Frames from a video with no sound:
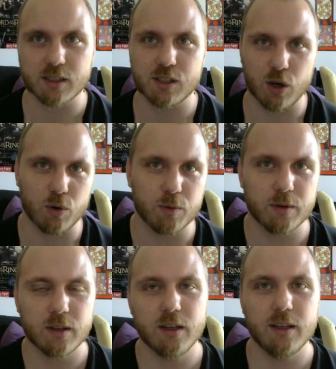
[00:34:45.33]
So
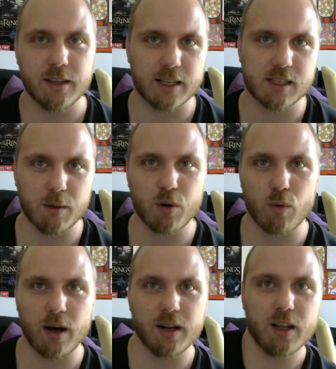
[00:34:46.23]
that's number
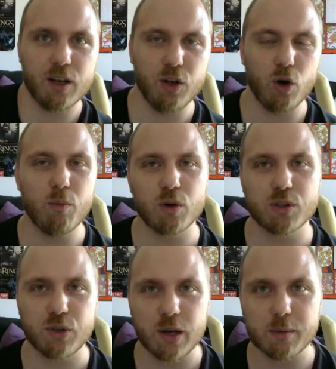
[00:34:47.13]
one. No more
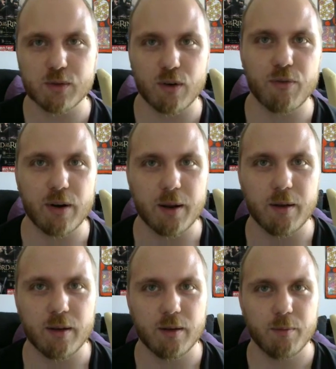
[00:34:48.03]
streams for
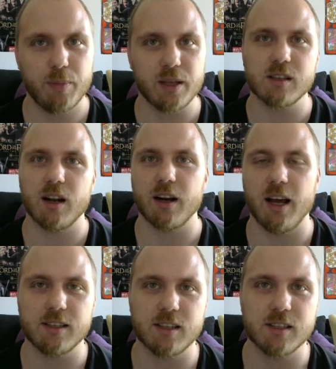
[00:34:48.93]
free pixel art
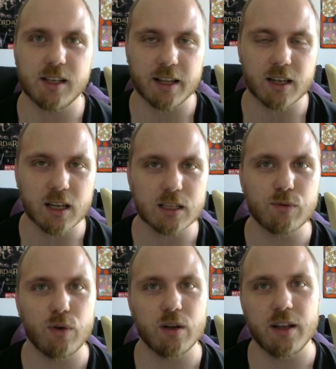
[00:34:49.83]
assets, at
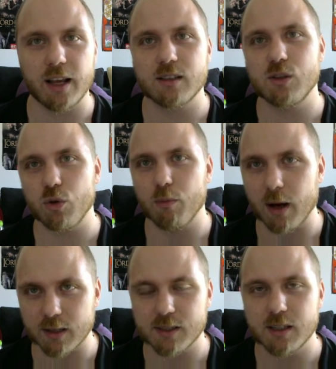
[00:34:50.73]
least for the next 2
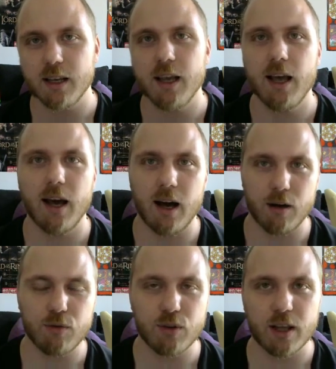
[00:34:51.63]
months.
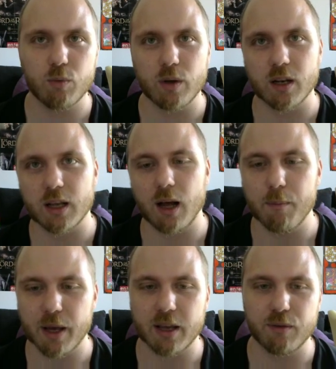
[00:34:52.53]
After that, we can
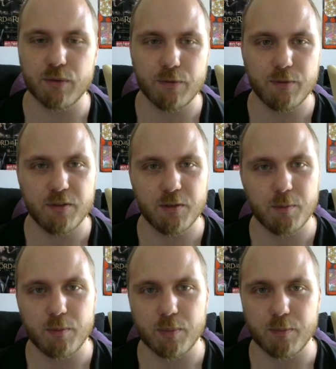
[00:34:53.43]
come back and
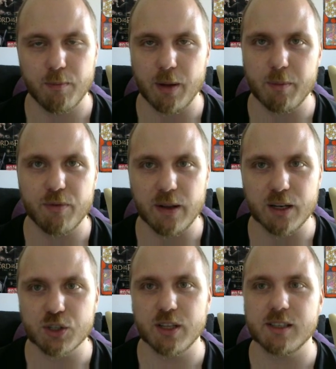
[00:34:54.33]
maybe
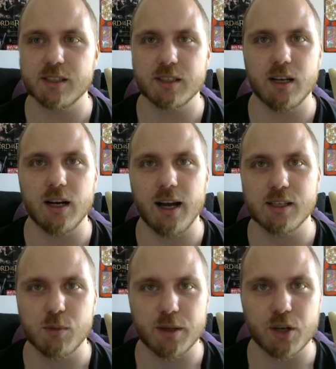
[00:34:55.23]
finish this
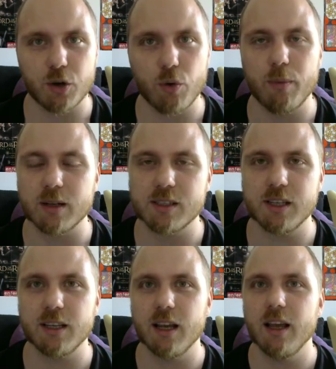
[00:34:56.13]
isometric view. We'll
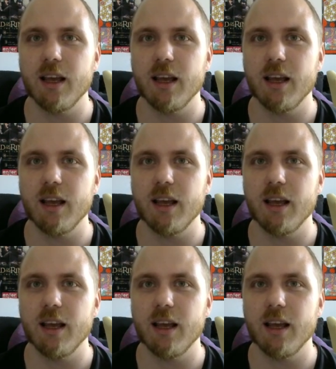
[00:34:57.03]
see.